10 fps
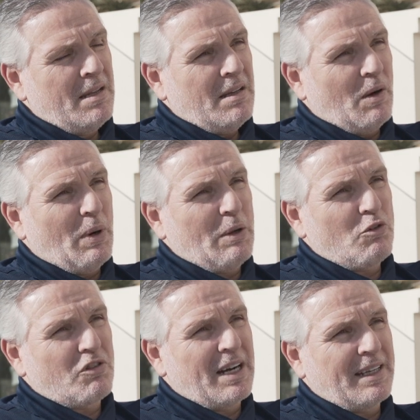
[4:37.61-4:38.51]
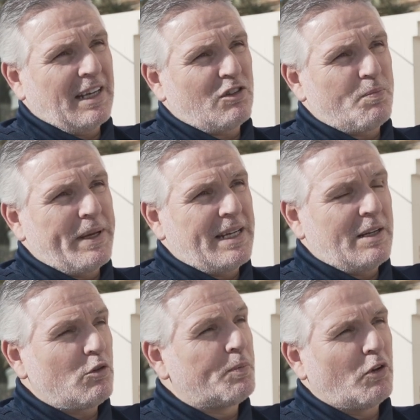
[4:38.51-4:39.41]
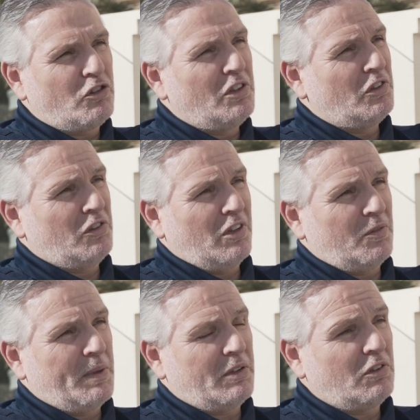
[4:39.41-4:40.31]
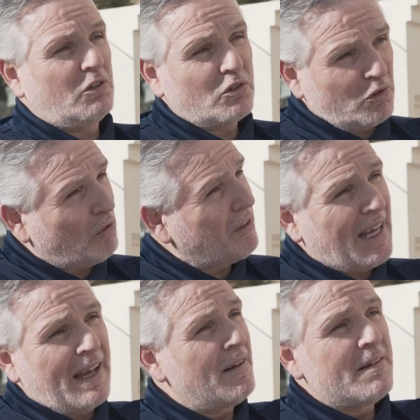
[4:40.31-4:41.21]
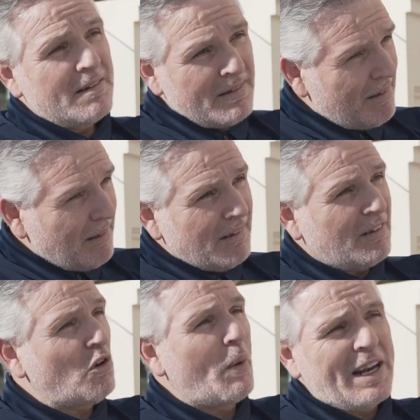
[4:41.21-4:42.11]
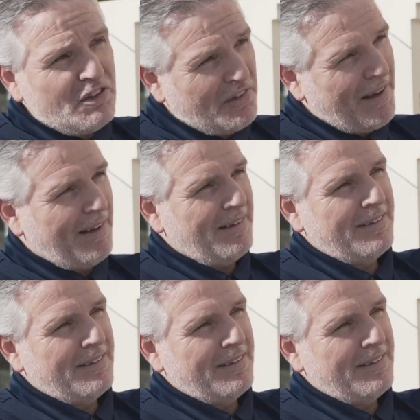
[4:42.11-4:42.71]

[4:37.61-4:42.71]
And when he was trying to get speed, he was pushing the shots because he just couldn't get. There's no energy there.